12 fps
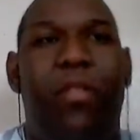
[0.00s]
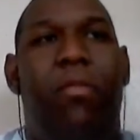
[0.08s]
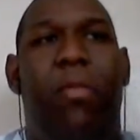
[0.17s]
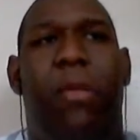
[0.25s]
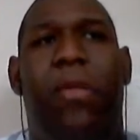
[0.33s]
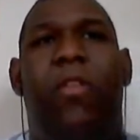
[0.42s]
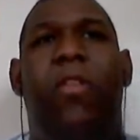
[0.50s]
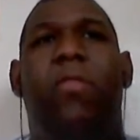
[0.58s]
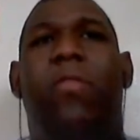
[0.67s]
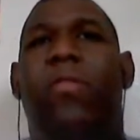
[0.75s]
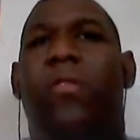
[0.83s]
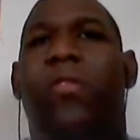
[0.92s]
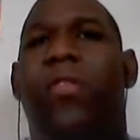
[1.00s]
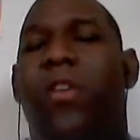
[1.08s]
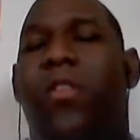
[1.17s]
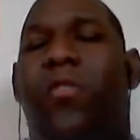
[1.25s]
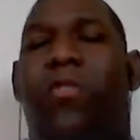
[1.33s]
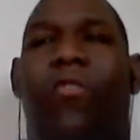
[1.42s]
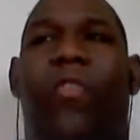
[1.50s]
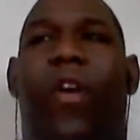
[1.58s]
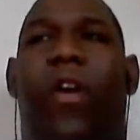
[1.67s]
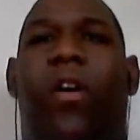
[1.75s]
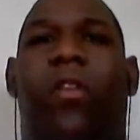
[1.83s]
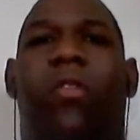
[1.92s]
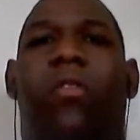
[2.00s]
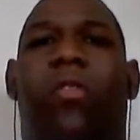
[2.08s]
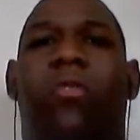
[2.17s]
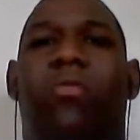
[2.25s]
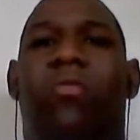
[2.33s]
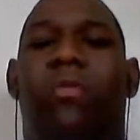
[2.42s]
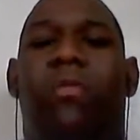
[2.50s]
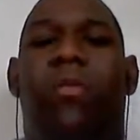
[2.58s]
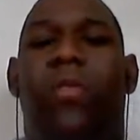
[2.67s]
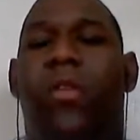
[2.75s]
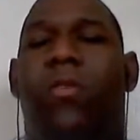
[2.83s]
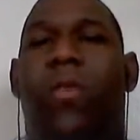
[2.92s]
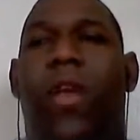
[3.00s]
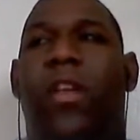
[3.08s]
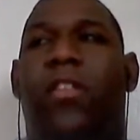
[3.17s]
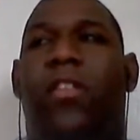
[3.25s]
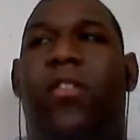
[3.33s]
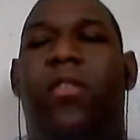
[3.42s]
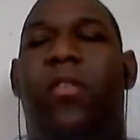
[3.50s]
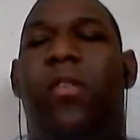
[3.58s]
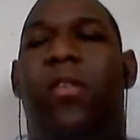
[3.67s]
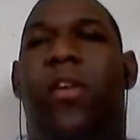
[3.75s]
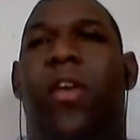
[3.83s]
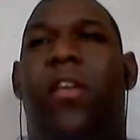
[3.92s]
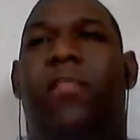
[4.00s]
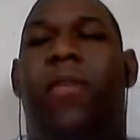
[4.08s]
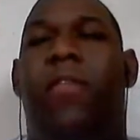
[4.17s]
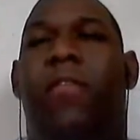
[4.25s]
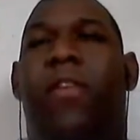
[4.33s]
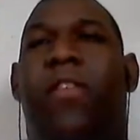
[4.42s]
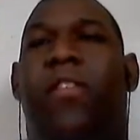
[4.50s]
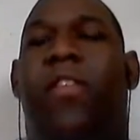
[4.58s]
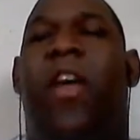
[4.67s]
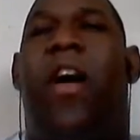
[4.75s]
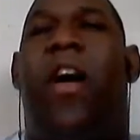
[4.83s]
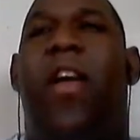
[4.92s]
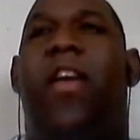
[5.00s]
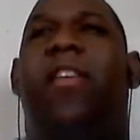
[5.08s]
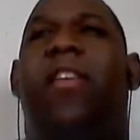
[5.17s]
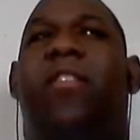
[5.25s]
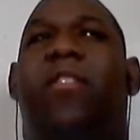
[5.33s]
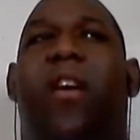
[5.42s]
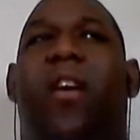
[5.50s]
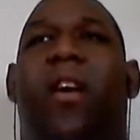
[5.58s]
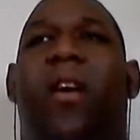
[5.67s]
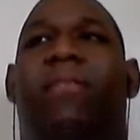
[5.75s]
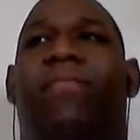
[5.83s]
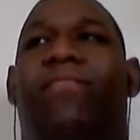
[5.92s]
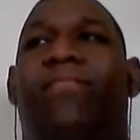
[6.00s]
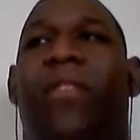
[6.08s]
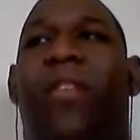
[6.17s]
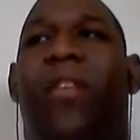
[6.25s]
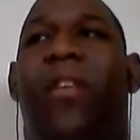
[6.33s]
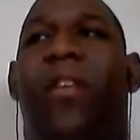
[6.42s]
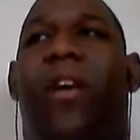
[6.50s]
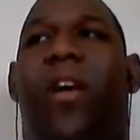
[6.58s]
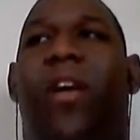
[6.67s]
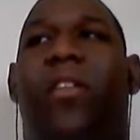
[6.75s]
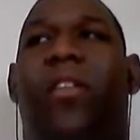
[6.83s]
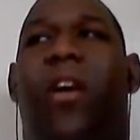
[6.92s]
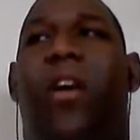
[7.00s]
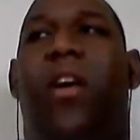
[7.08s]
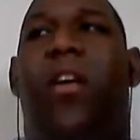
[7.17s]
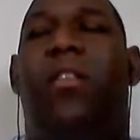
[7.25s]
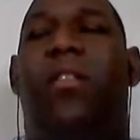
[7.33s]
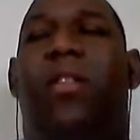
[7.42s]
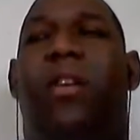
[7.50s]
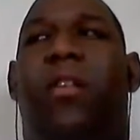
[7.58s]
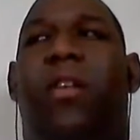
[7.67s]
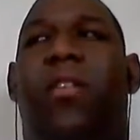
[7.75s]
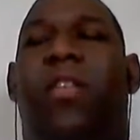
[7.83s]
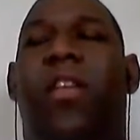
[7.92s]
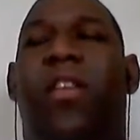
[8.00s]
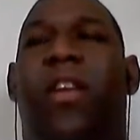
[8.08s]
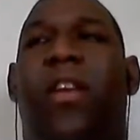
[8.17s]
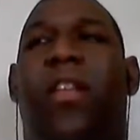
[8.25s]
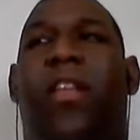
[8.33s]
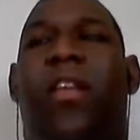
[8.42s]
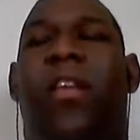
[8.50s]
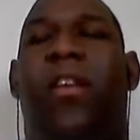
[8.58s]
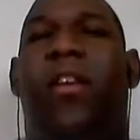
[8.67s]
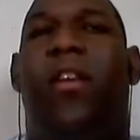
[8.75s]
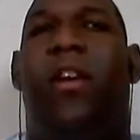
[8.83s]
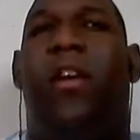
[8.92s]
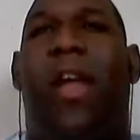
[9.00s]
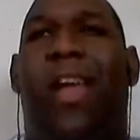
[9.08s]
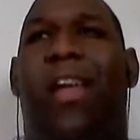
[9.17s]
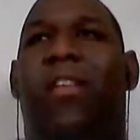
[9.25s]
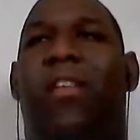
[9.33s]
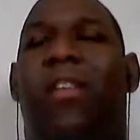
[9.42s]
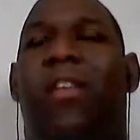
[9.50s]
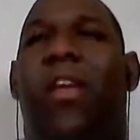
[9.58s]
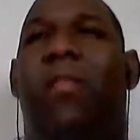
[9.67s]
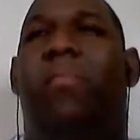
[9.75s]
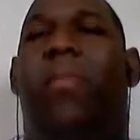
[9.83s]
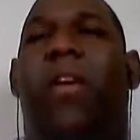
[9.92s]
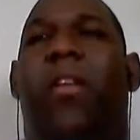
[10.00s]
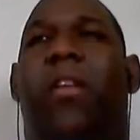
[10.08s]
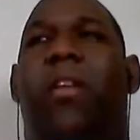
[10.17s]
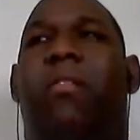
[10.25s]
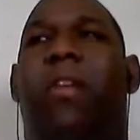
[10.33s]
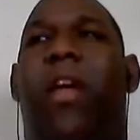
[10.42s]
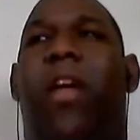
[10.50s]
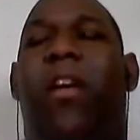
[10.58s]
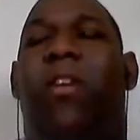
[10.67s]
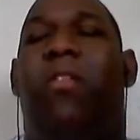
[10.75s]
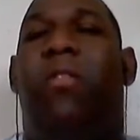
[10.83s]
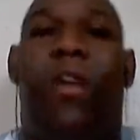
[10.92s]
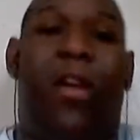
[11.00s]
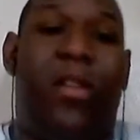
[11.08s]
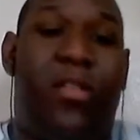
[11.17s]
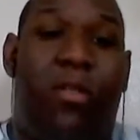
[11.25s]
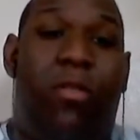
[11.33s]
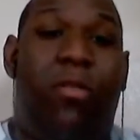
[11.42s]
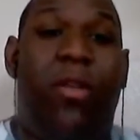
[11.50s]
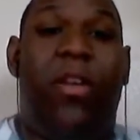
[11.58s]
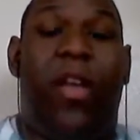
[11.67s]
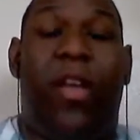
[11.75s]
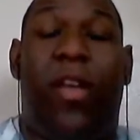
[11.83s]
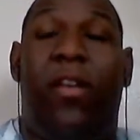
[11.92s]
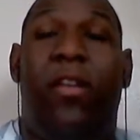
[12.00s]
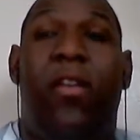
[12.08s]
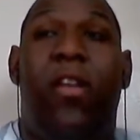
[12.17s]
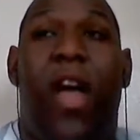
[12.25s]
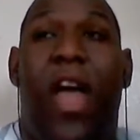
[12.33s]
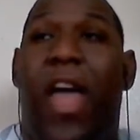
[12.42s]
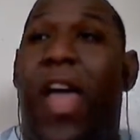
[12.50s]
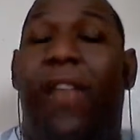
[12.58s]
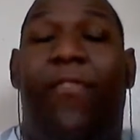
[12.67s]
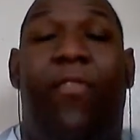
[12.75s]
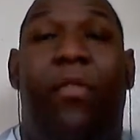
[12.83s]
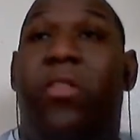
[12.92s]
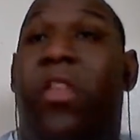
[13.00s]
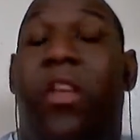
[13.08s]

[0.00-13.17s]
No, the only one who knows truth are Goku, Whis, Ace Beerus, the Kais, Dende, I think, hey, Piccolo, and Gohan. So only like a handful.